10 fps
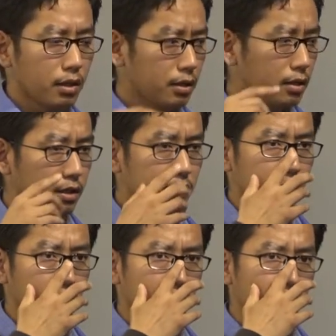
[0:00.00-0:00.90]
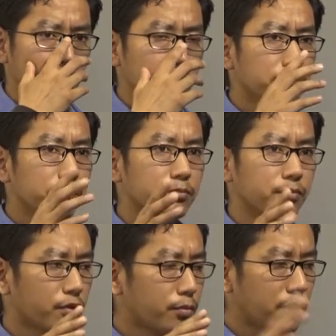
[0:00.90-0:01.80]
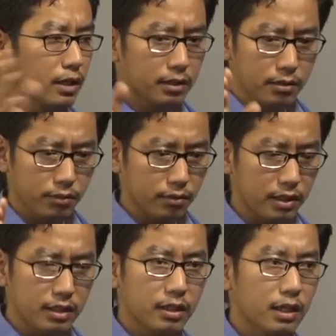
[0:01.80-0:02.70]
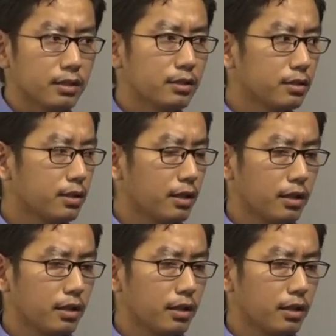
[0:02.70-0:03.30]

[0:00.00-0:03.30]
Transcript: and that I think from my reading I heard